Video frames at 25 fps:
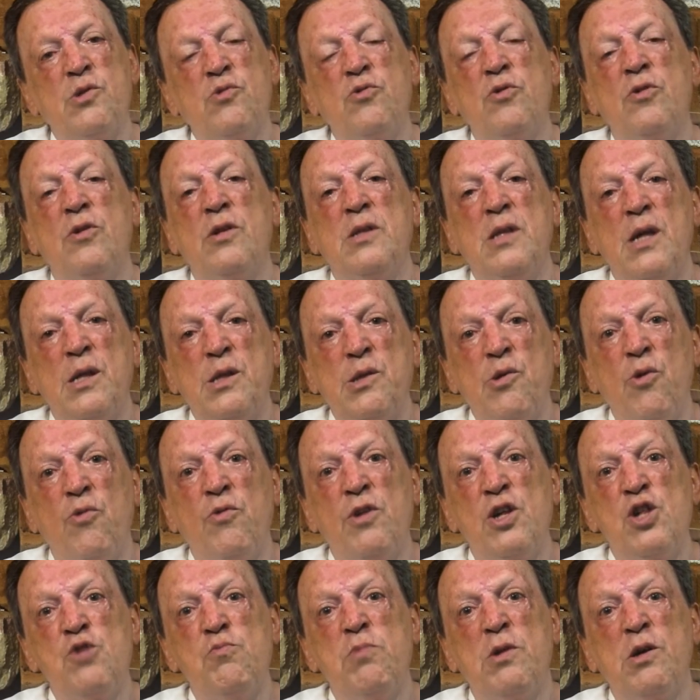today they're so
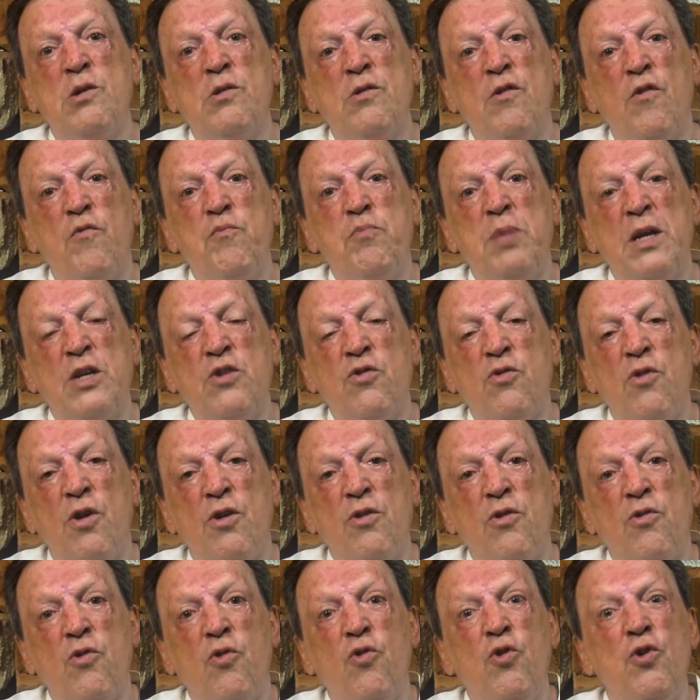rich because of petrol,
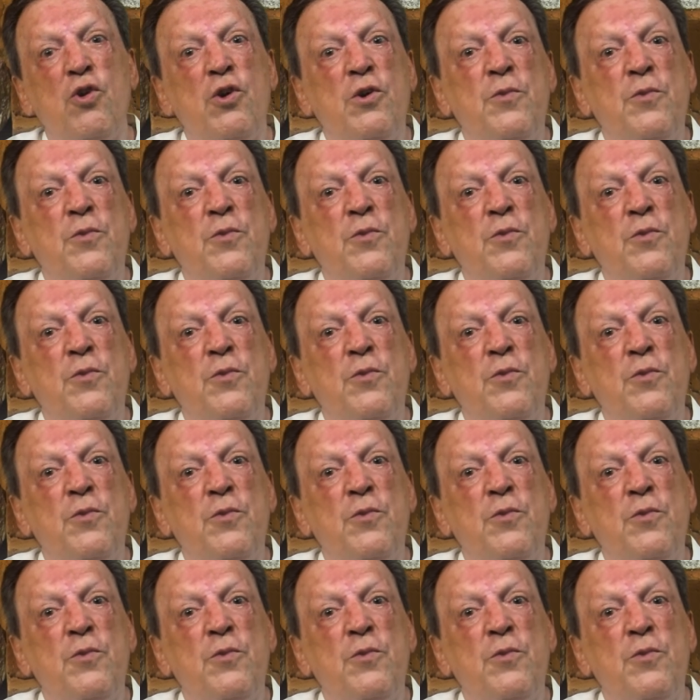you know.